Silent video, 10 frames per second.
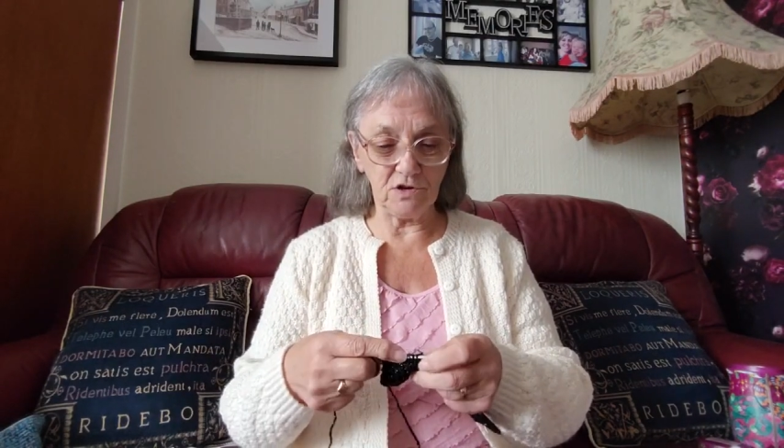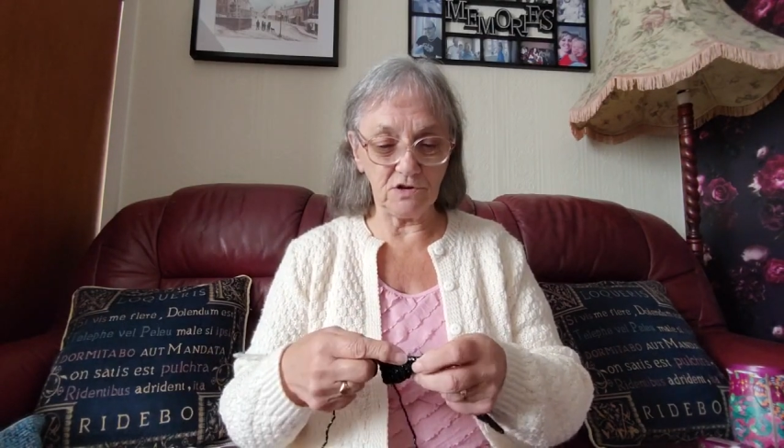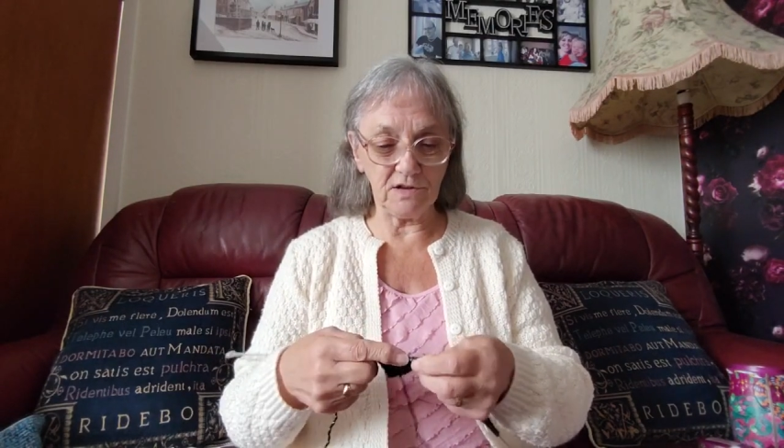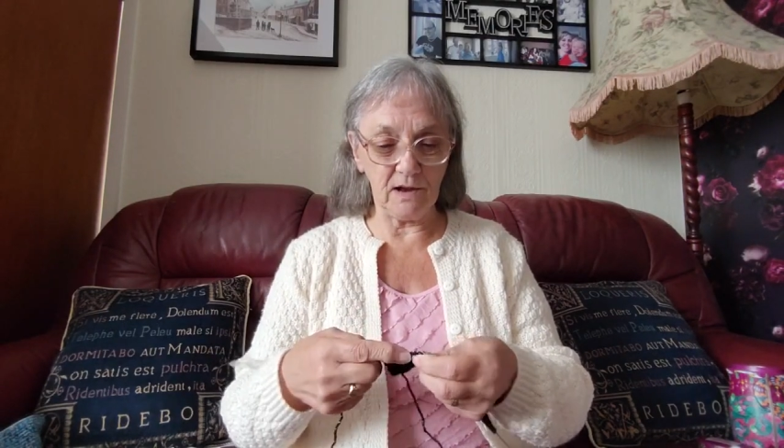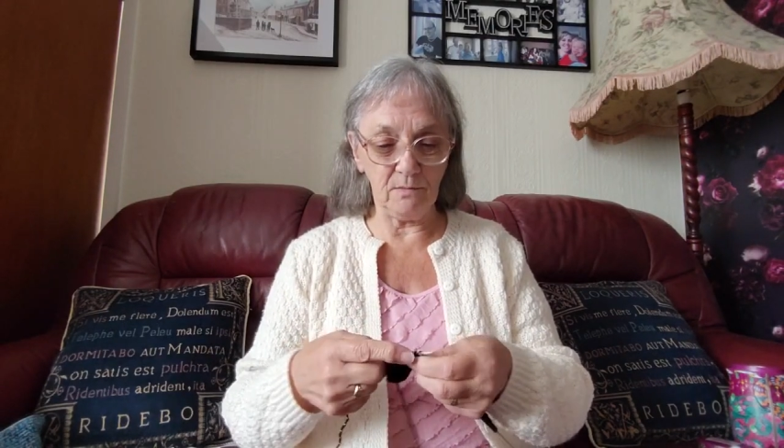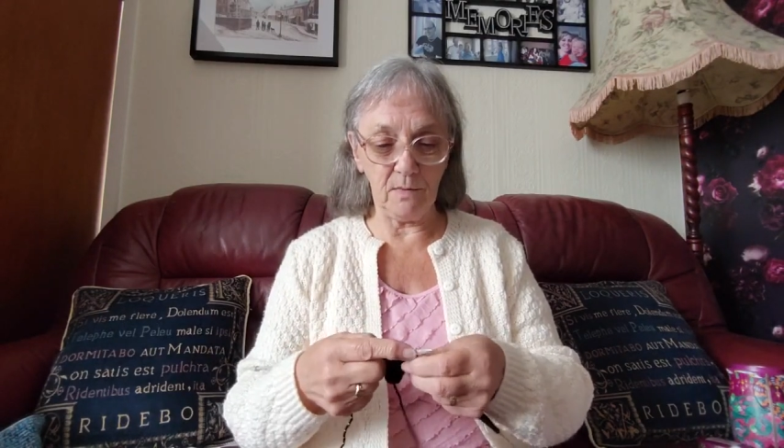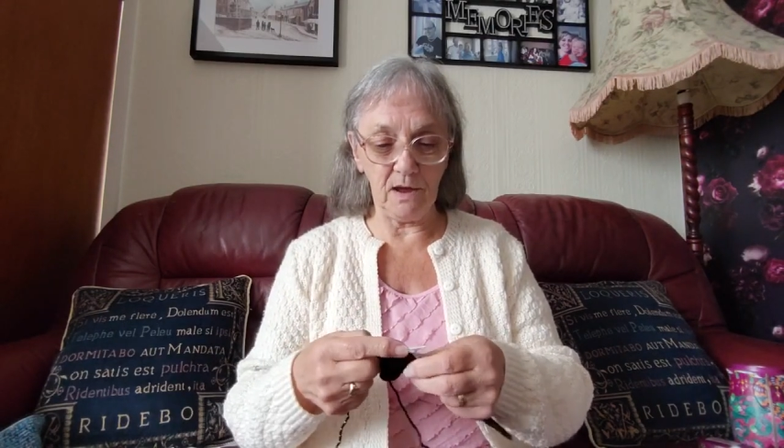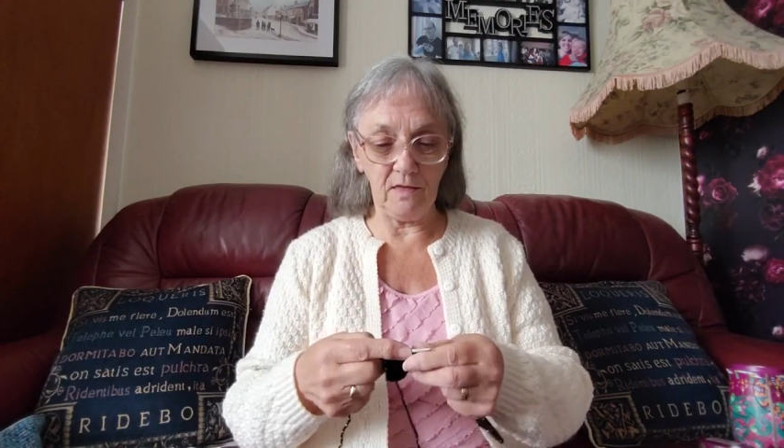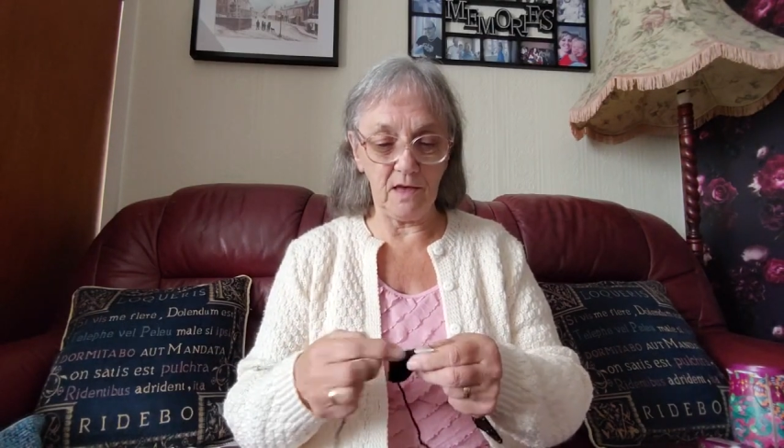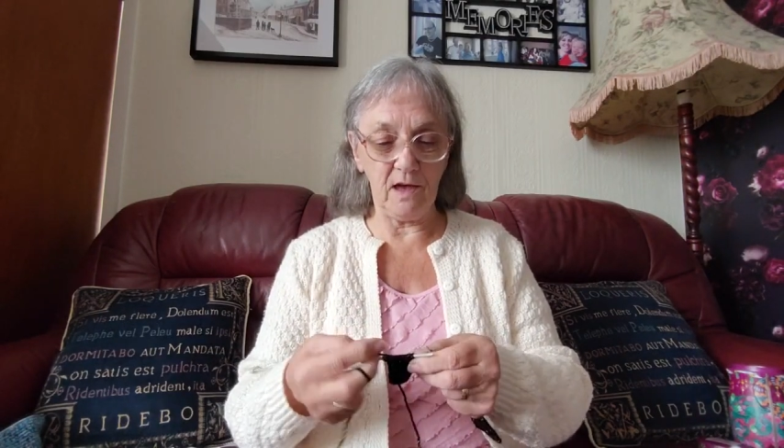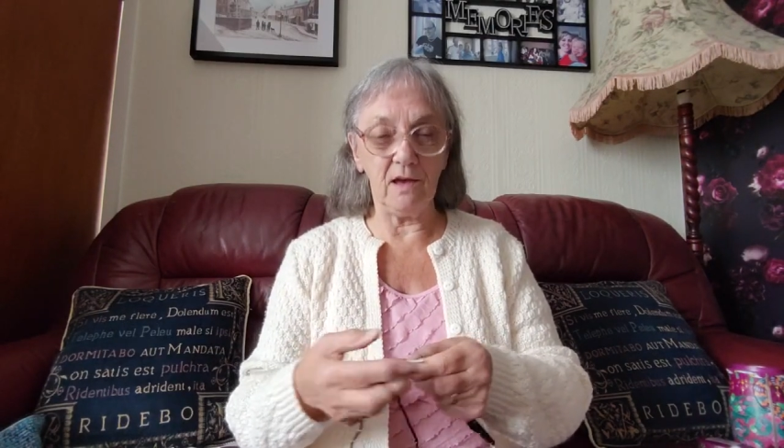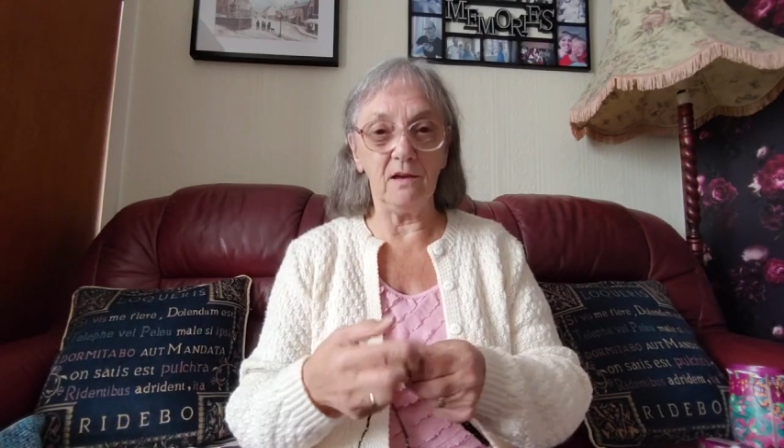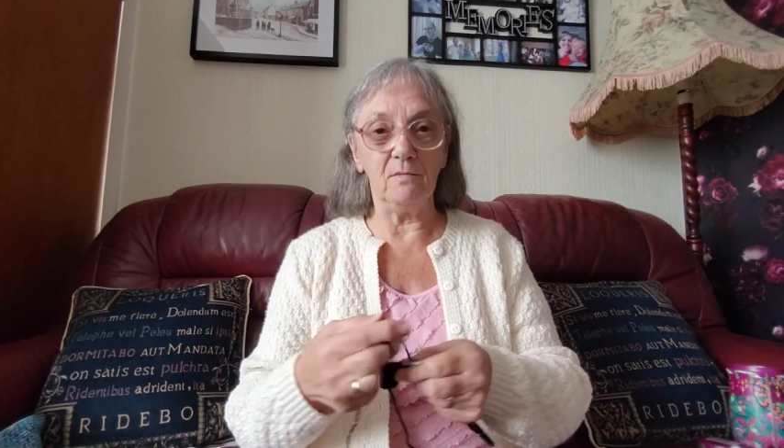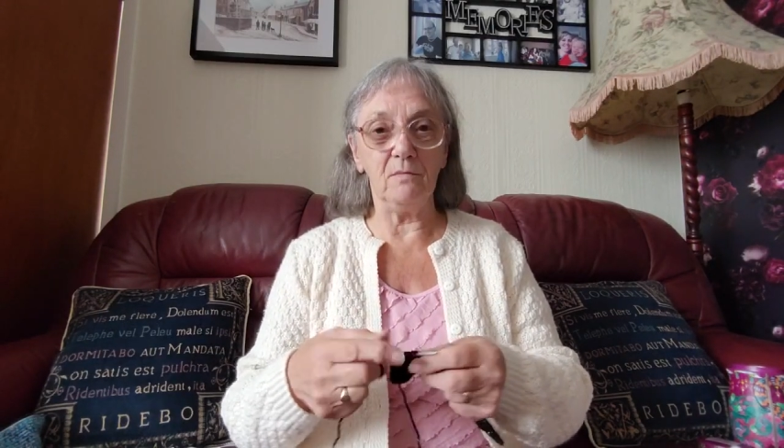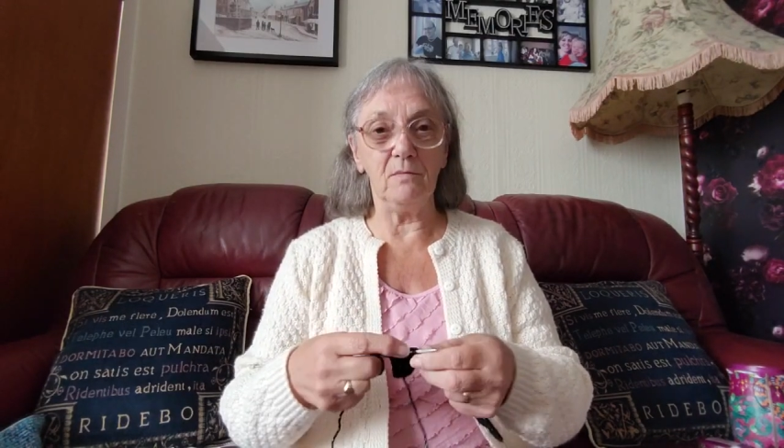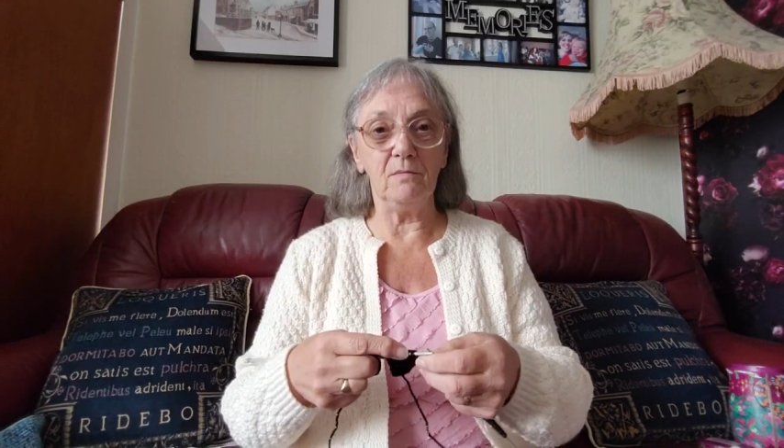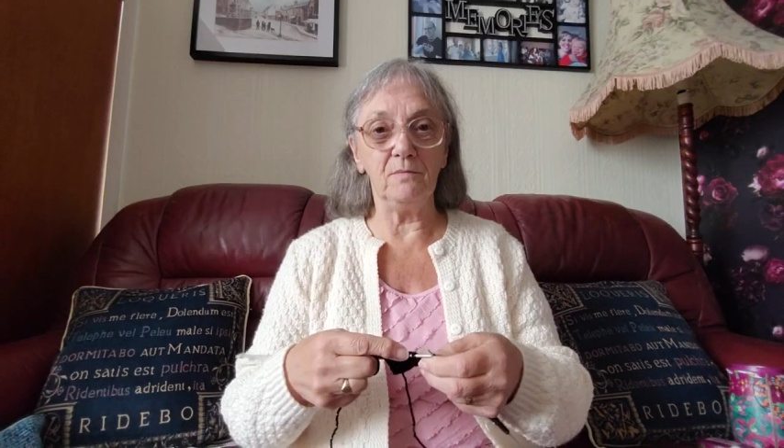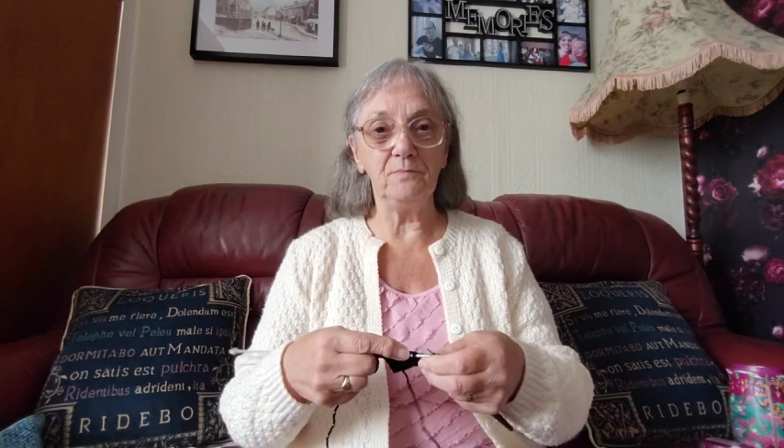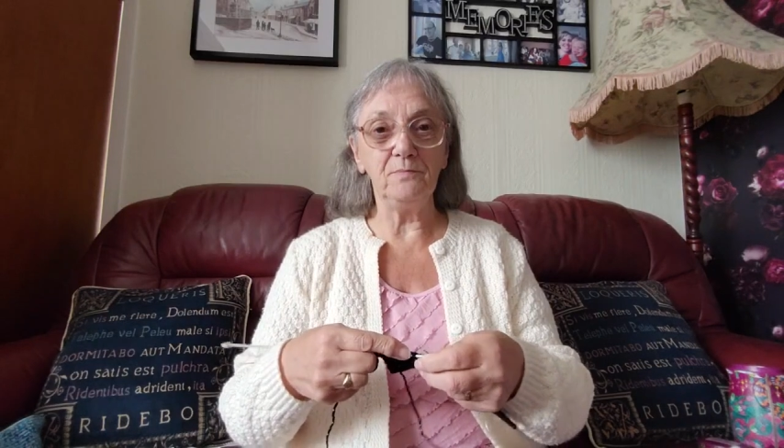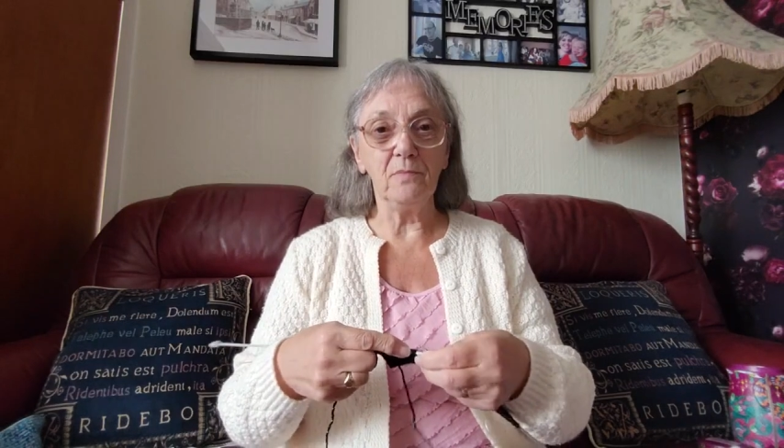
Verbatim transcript: she sent me the um,